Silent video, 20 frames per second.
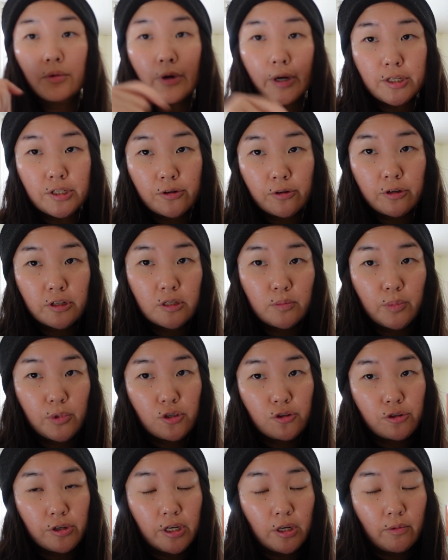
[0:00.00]
Rice Krispie
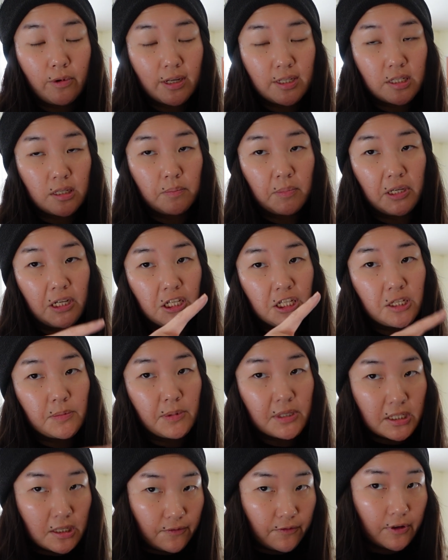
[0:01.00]
Treat recipe
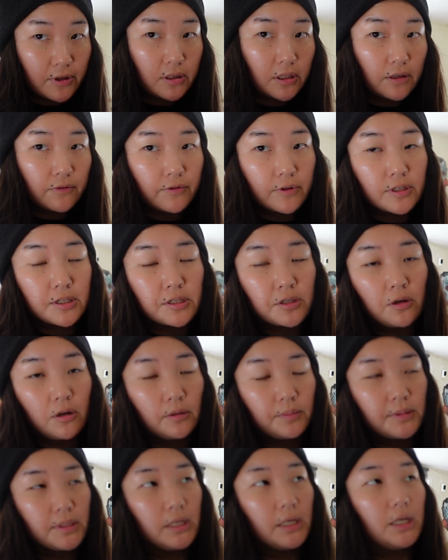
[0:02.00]
specifically for
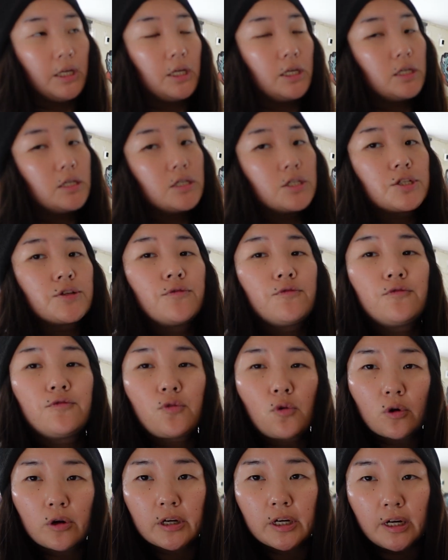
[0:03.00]
sculpting is
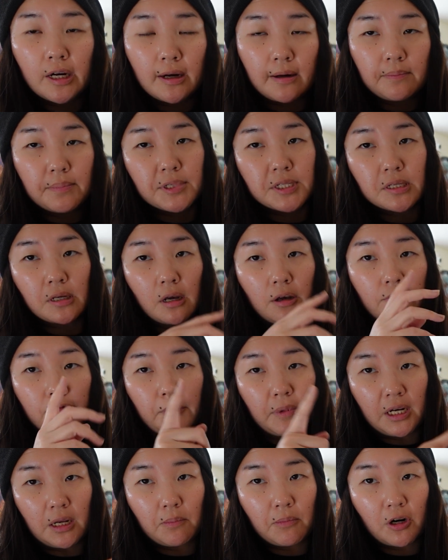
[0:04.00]
4 cups of
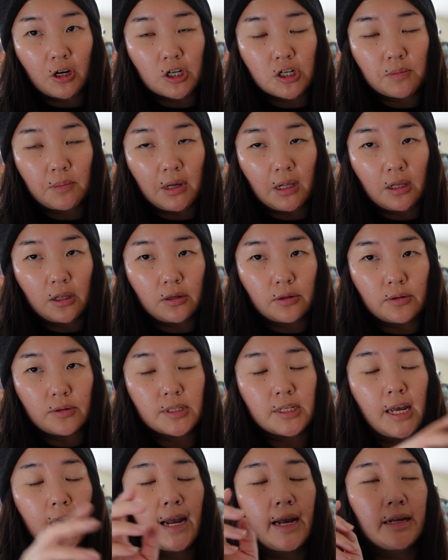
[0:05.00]
mini
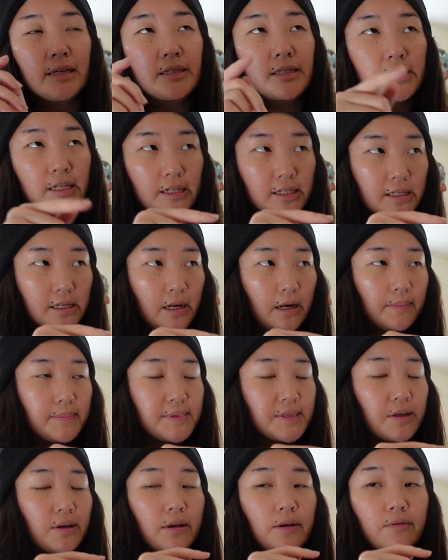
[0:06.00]
marshmallows and 6
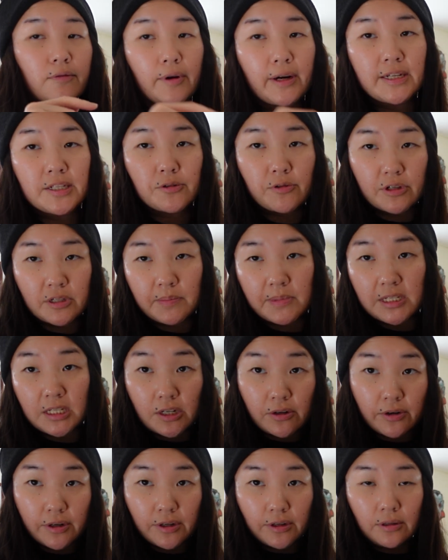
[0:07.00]
cups of Rice Krispie
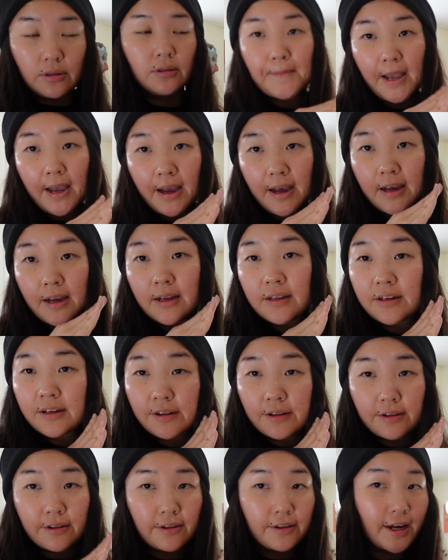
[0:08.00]
cereal. And
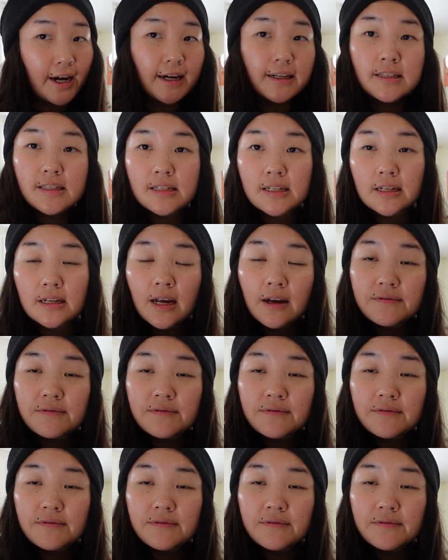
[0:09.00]
that's it.